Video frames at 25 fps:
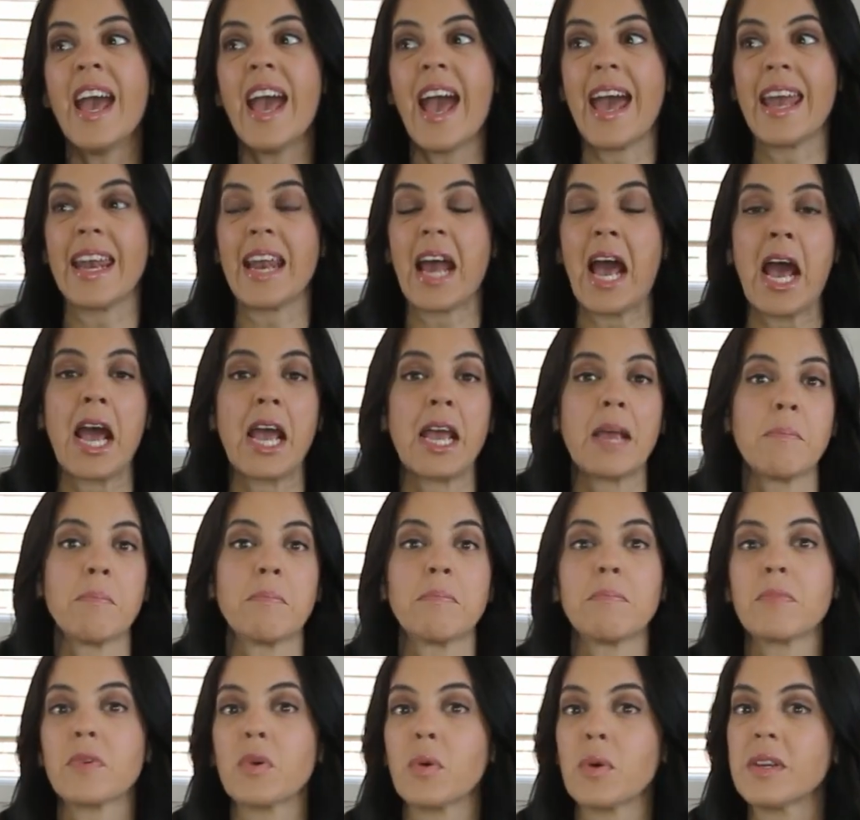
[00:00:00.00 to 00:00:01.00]
And
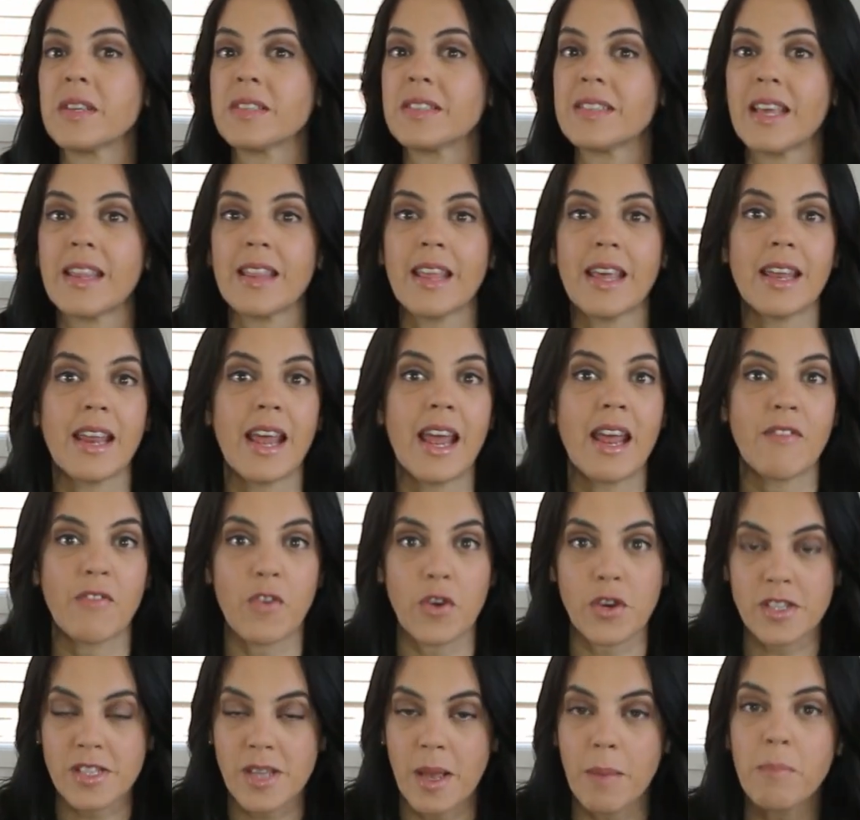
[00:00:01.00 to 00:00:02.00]
I'm going to say that
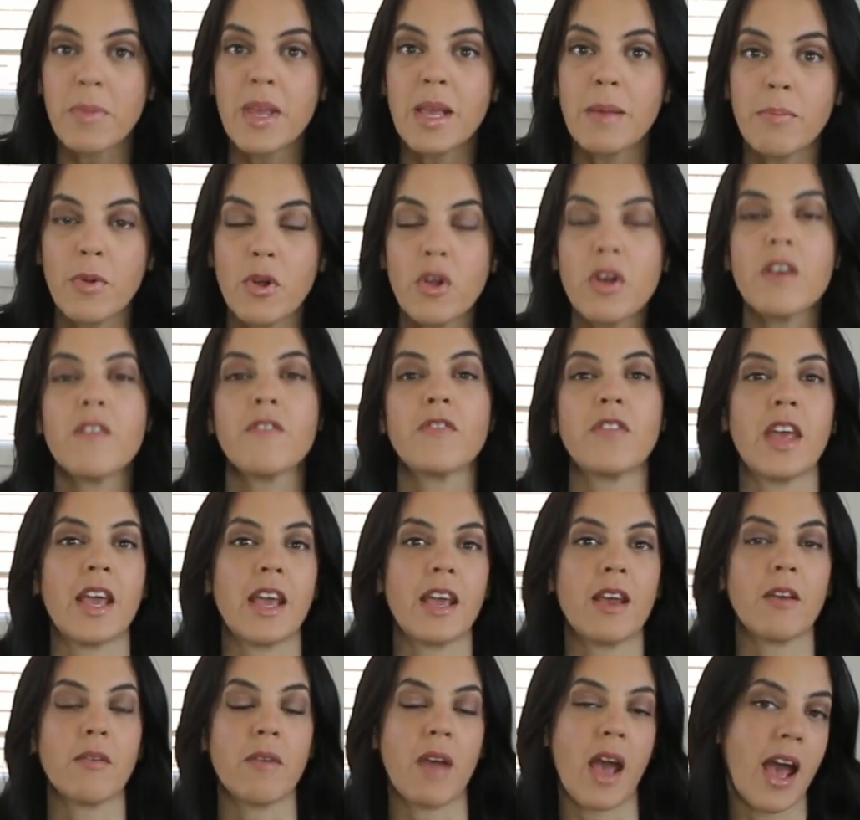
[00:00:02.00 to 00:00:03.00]
for some people, if
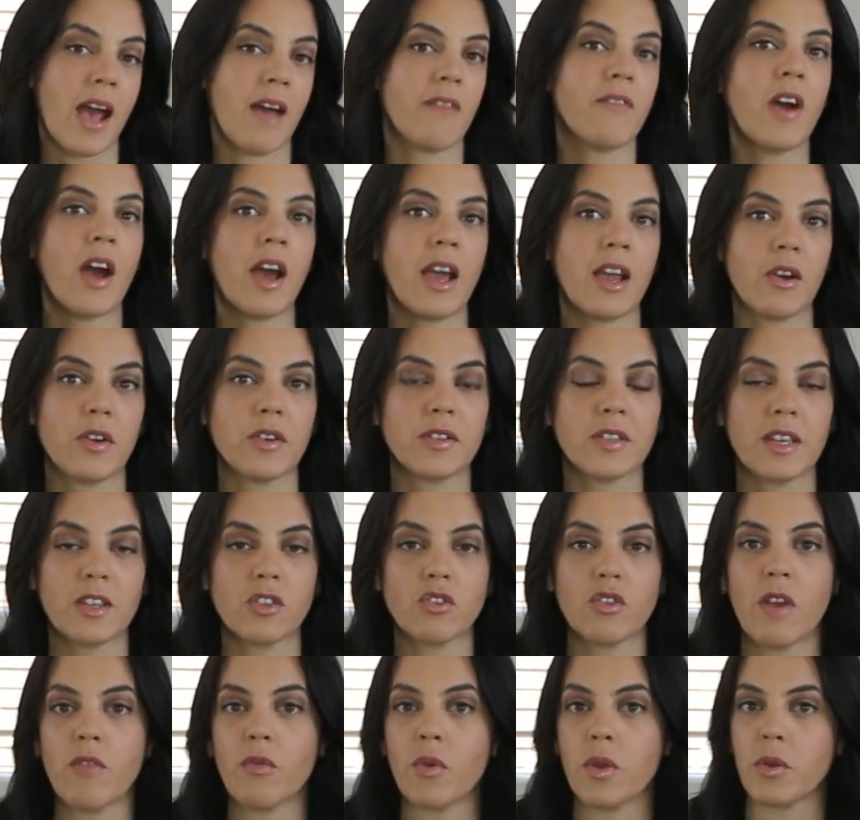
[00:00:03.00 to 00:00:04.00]
they have a higher
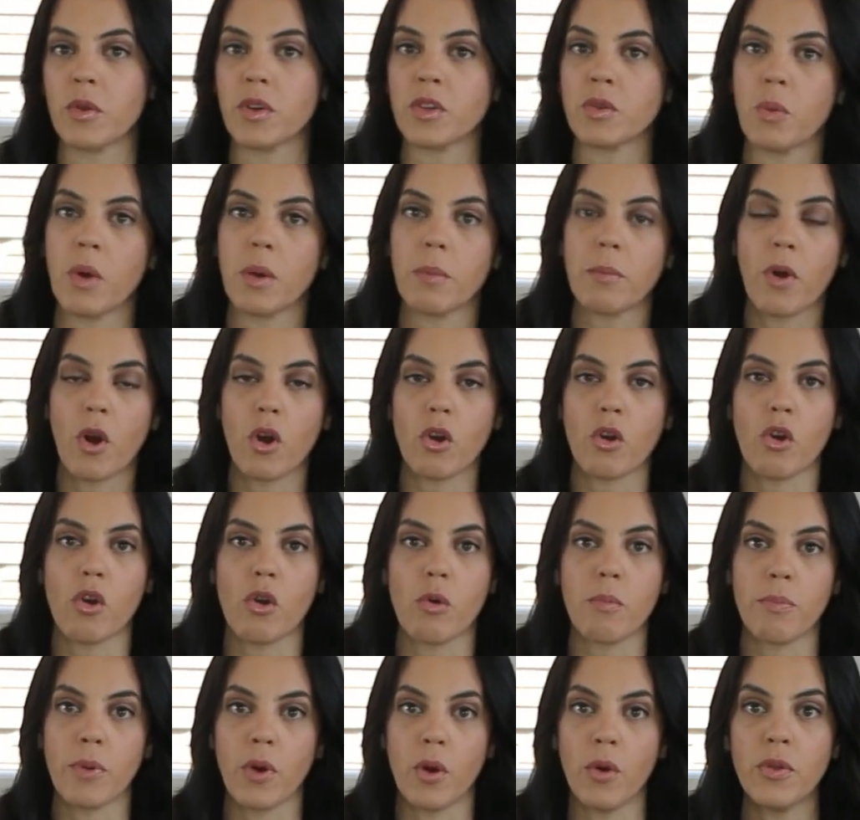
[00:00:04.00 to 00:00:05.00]
sex drive, whether it's one partner
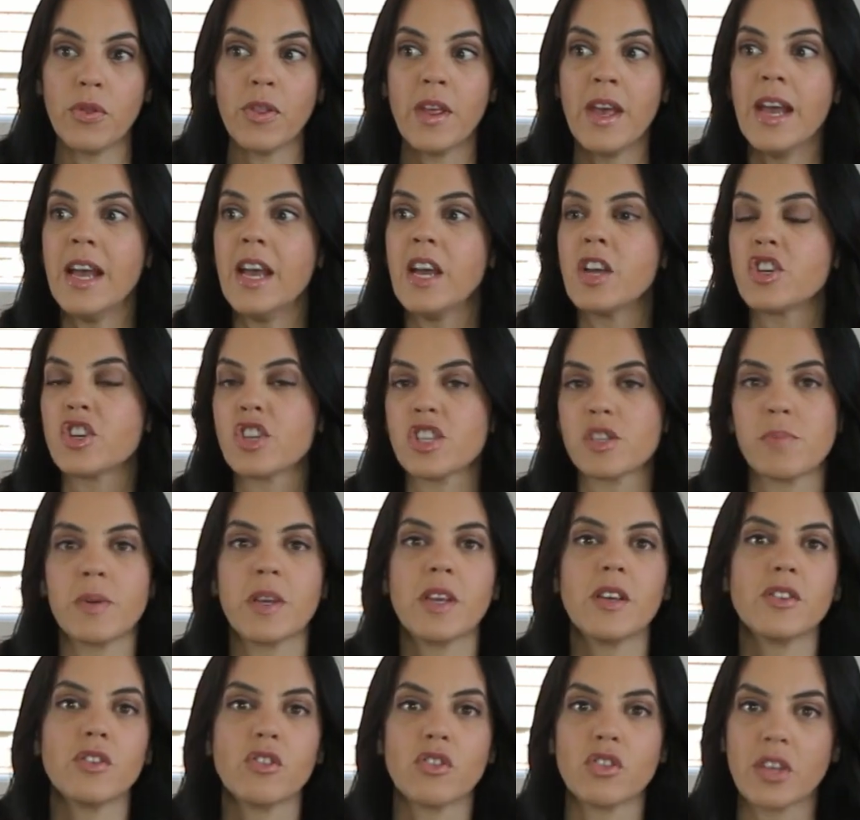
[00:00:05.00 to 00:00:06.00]
or both, just
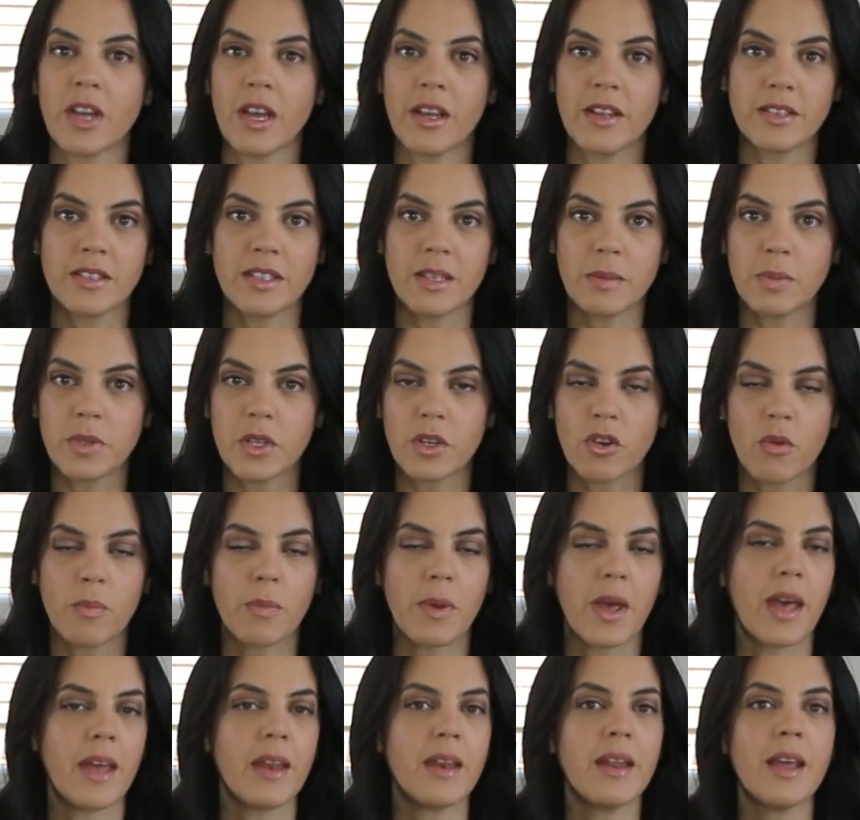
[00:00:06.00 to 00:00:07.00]
because your child sleeps in your
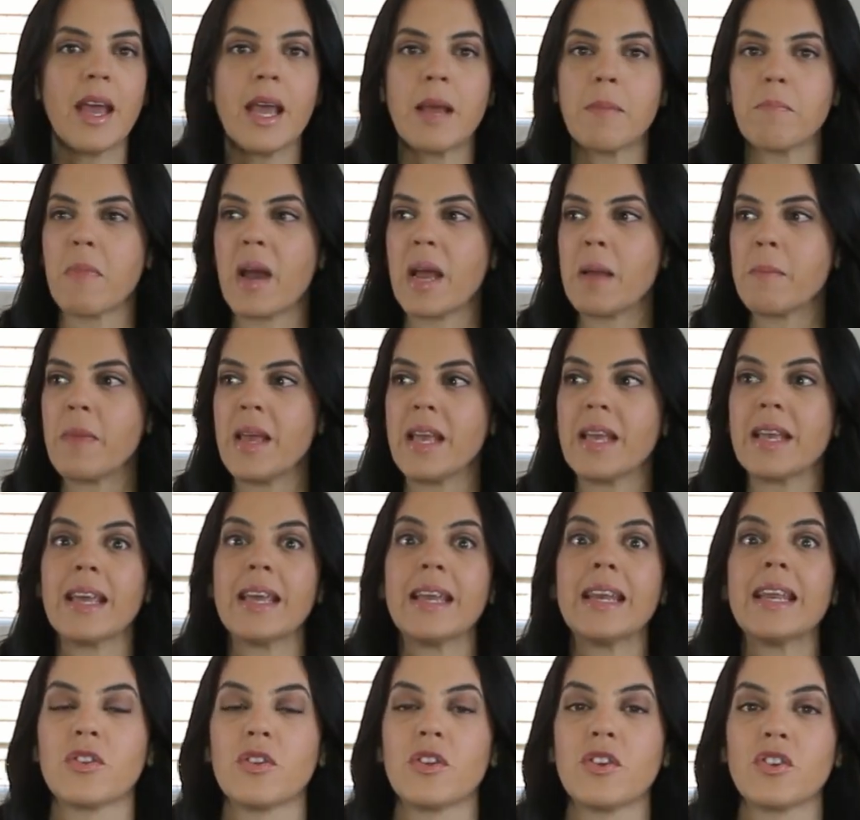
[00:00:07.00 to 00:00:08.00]
bed, it might make
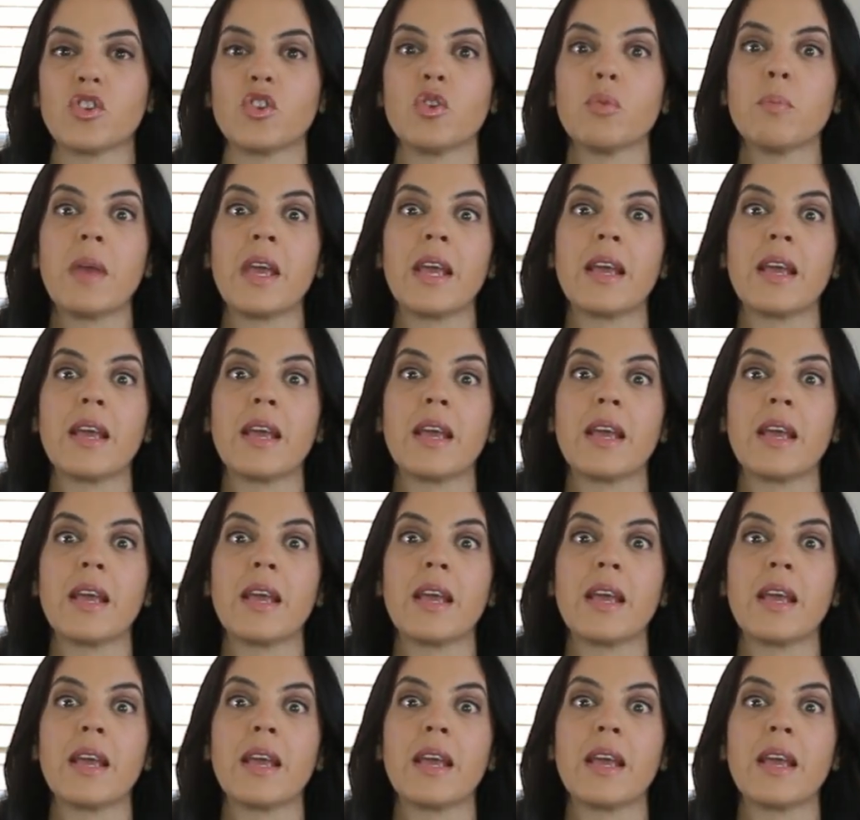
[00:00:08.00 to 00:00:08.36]
it so that you